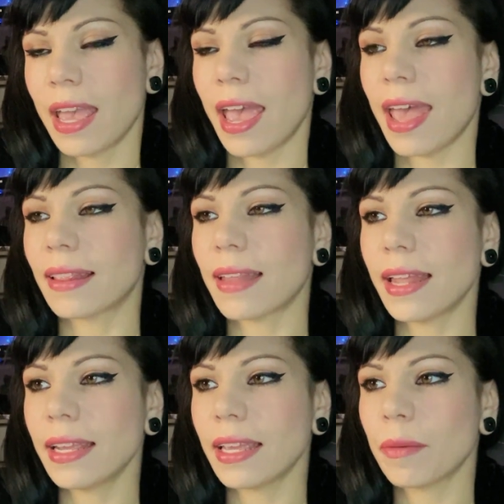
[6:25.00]
And
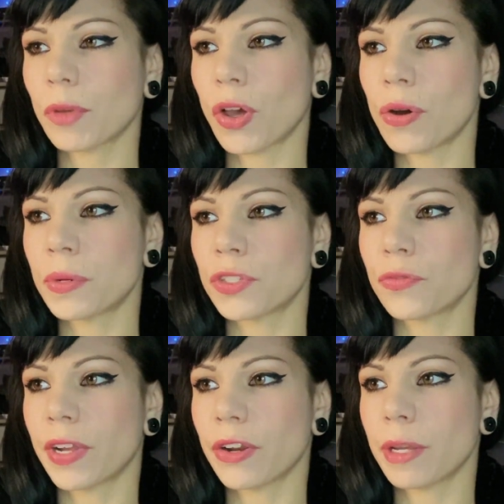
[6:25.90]
letting him go was
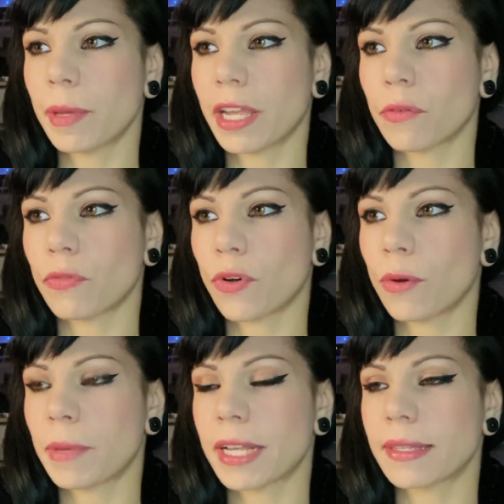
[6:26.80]
very
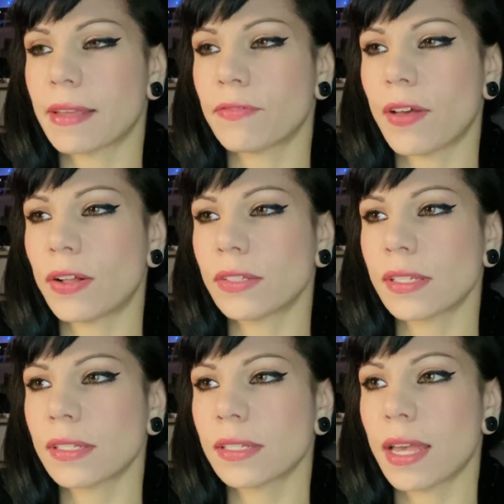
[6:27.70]
painful because I felt